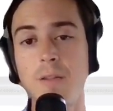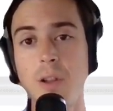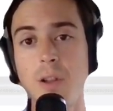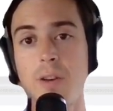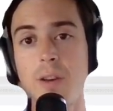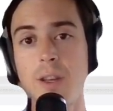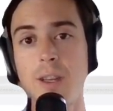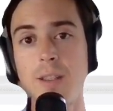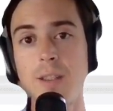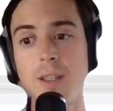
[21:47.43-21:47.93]

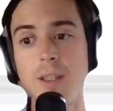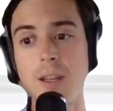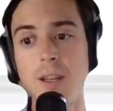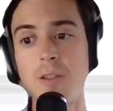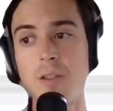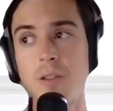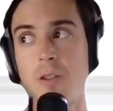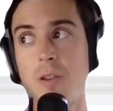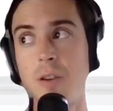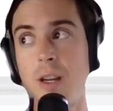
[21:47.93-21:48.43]
login day
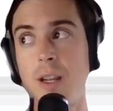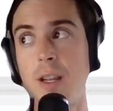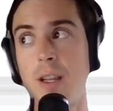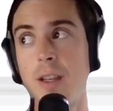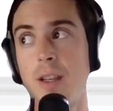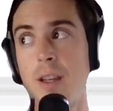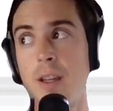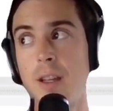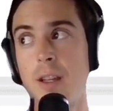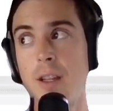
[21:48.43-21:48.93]
streak
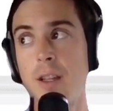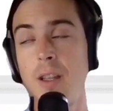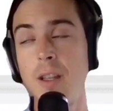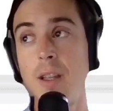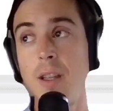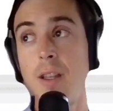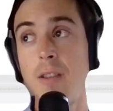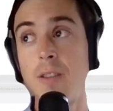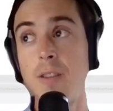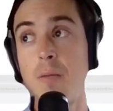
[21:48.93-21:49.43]

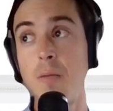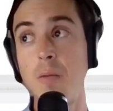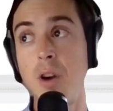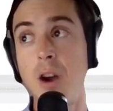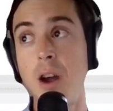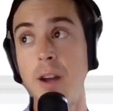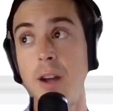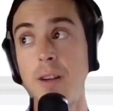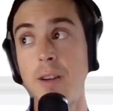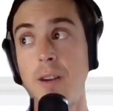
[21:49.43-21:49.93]
is in
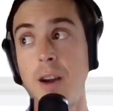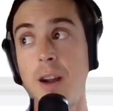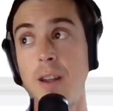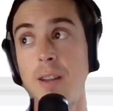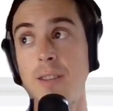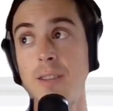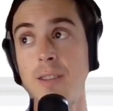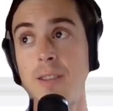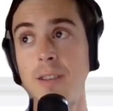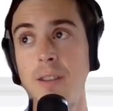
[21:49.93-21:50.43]

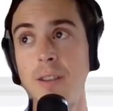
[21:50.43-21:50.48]
progress.